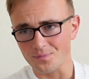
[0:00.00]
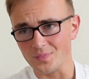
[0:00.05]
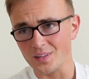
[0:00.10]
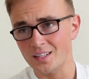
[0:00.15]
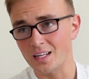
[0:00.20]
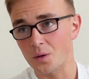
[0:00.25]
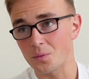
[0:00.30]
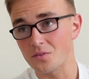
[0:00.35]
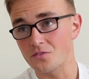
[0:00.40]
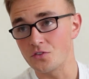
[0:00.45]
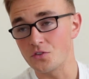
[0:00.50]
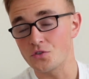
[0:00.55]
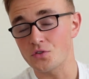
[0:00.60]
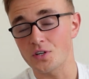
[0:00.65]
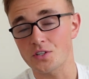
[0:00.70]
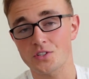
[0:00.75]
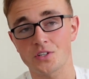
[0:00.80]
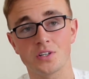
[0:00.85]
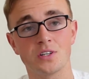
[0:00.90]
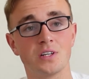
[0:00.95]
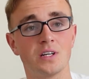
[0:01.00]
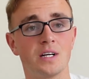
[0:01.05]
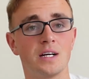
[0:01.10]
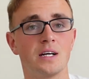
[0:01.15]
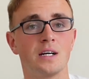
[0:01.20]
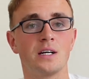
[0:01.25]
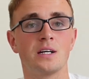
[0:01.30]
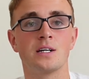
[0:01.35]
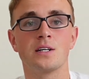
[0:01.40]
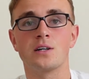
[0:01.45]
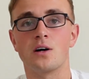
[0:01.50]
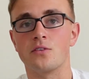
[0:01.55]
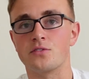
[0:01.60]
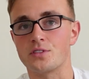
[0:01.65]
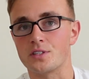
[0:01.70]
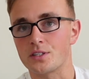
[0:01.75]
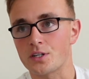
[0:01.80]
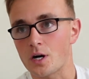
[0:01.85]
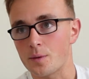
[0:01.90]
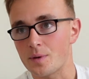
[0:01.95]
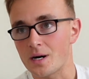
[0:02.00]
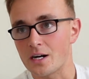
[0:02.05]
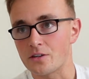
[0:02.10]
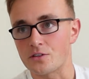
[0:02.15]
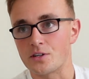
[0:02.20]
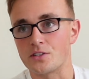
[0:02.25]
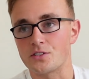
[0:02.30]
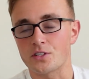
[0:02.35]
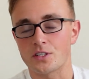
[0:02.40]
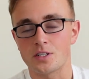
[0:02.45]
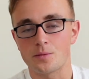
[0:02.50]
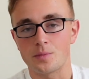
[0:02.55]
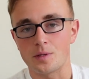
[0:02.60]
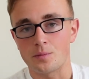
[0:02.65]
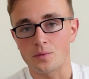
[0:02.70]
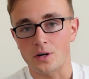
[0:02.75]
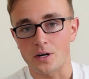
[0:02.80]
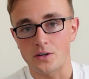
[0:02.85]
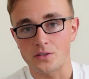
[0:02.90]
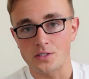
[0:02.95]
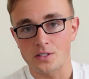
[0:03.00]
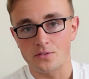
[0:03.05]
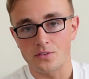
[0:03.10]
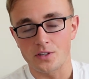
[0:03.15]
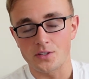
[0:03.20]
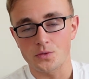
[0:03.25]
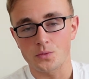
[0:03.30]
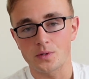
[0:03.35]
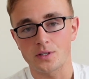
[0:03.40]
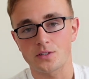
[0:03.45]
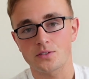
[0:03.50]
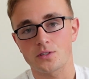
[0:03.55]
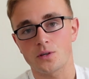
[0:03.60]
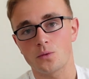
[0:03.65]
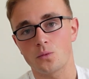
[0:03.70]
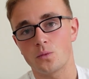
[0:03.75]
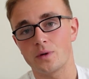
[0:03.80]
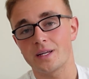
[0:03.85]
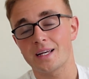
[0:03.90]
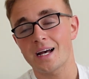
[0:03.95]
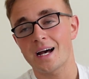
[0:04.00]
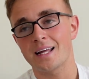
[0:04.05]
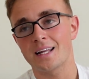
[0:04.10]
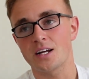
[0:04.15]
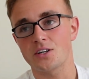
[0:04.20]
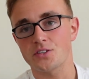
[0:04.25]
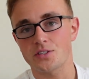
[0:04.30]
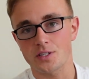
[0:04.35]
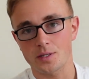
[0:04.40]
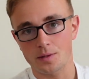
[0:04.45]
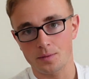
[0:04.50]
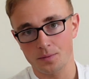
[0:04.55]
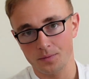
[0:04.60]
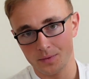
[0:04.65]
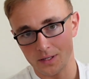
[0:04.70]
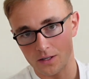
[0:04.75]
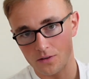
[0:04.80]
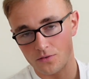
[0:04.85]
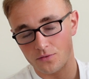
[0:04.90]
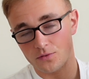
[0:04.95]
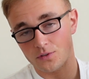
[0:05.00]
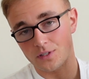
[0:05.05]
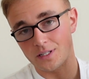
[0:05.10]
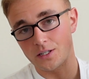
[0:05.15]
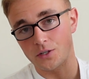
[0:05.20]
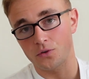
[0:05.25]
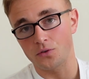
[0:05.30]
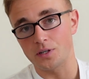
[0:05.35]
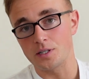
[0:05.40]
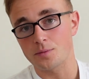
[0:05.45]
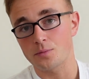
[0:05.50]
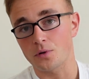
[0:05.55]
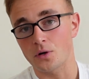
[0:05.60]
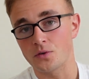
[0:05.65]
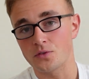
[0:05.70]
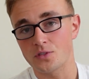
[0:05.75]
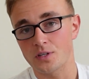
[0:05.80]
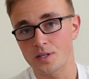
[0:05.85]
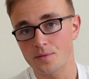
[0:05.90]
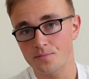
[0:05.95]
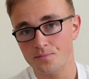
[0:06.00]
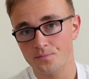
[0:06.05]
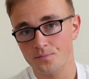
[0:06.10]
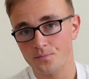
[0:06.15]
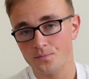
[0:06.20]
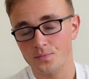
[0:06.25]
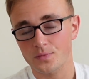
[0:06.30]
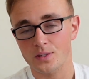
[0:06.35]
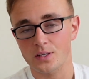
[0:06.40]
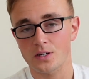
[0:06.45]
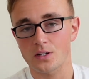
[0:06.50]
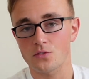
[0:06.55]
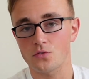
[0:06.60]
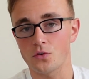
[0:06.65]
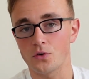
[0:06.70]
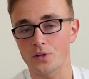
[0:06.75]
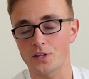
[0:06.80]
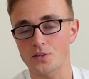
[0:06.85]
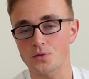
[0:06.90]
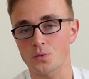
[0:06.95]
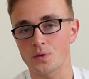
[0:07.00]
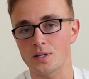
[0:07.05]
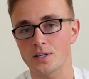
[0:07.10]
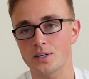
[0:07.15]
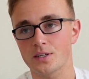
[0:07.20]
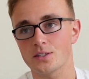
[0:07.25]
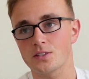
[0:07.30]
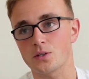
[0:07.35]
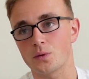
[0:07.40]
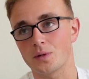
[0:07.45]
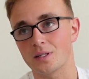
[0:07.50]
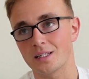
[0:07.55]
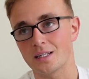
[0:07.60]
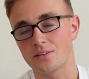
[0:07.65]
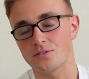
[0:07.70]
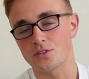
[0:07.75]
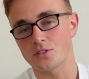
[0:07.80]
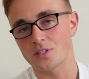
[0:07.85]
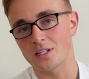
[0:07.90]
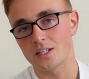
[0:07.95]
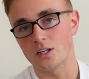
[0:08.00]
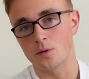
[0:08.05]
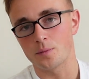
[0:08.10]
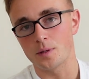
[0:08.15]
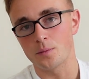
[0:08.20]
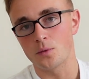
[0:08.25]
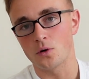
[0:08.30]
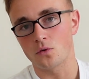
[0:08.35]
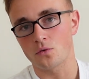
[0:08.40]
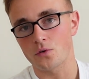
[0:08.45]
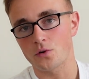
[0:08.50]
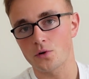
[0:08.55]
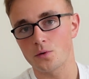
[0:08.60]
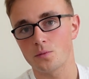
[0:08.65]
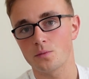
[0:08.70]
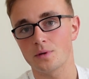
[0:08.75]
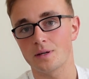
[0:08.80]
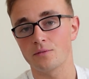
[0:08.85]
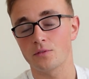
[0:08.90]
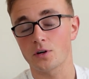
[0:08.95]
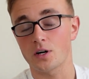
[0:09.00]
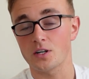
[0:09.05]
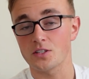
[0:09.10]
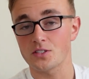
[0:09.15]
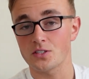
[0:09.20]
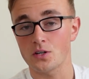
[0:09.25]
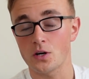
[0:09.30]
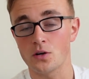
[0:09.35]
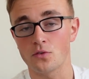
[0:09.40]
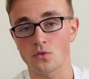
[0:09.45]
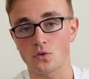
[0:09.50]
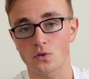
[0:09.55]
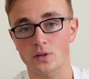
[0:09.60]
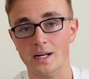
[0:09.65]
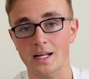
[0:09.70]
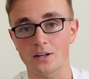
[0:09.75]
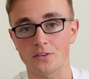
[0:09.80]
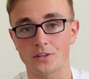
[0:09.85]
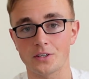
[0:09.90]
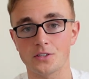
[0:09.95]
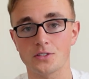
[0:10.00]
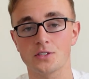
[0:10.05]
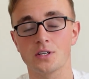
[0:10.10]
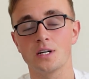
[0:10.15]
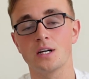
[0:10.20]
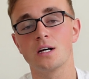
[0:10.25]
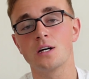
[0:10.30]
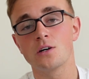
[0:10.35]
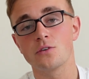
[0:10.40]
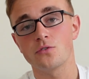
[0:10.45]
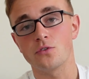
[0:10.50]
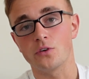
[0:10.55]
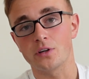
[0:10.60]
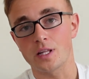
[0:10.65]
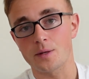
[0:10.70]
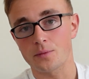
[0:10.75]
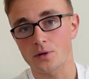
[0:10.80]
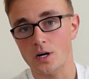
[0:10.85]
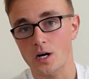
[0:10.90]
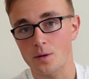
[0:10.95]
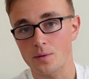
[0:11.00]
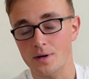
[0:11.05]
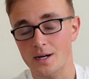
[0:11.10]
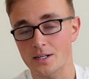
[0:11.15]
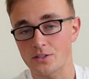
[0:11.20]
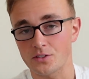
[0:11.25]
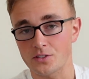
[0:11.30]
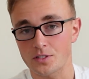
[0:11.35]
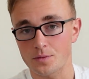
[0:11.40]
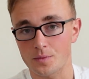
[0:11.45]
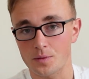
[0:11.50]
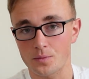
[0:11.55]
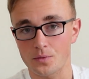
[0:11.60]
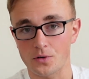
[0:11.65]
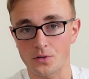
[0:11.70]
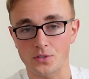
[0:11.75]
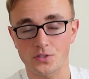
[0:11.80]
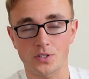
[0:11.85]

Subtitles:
Now with nutrition, obviously carbohydrates are going to be priority for this week, so we can actually kind of decrease protein for this week, so it leaves us a little bit more room in regards to the overall calories for them carbohydrates to be pushed.